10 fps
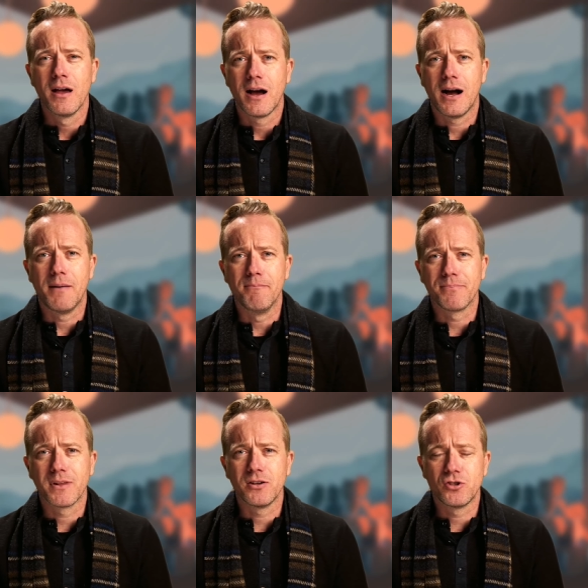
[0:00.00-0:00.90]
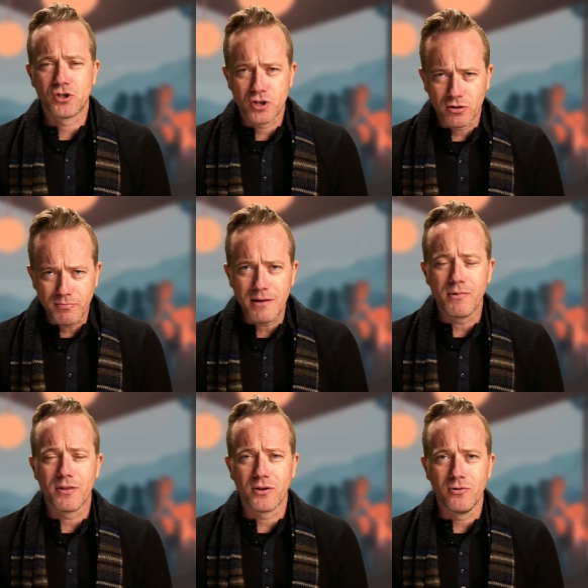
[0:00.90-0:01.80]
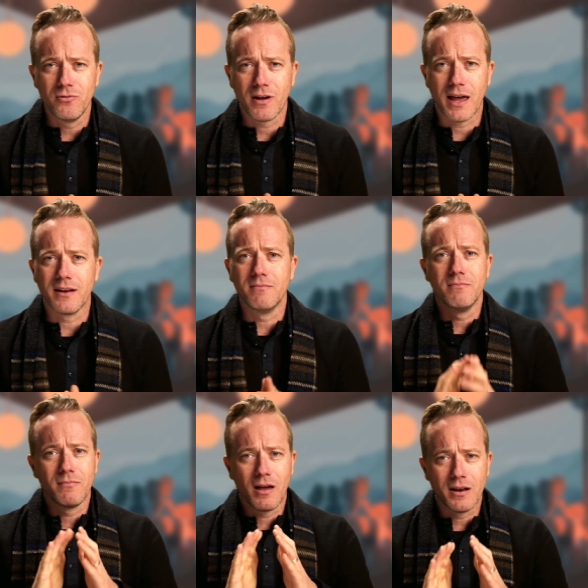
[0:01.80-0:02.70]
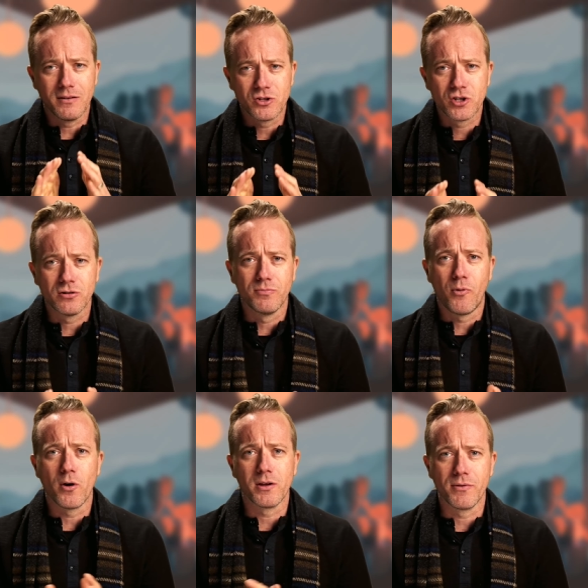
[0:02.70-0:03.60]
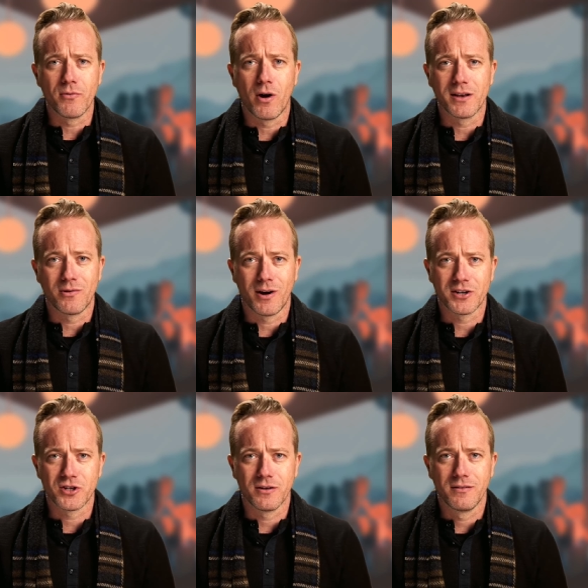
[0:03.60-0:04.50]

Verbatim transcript: Um, she'll meet with you and, and she'll point you in the right direction.